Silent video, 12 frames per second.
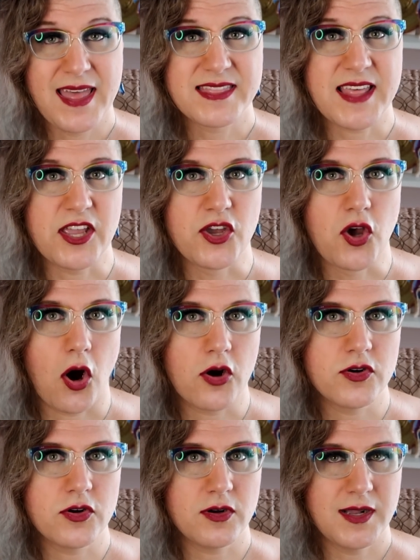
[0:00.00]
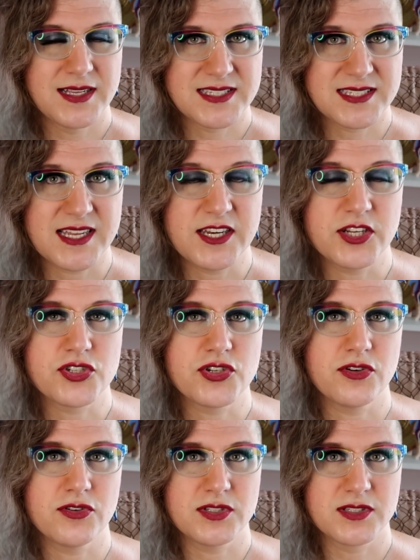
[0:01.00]
They garner
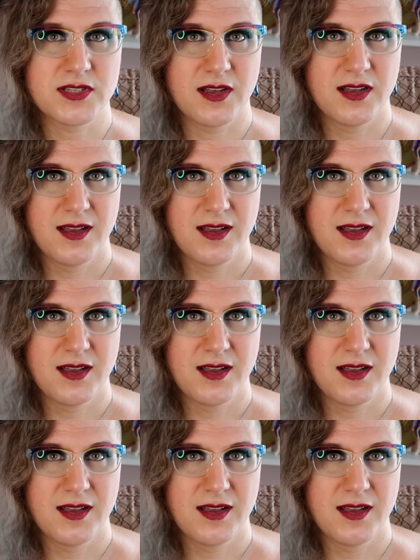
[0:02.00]
signatures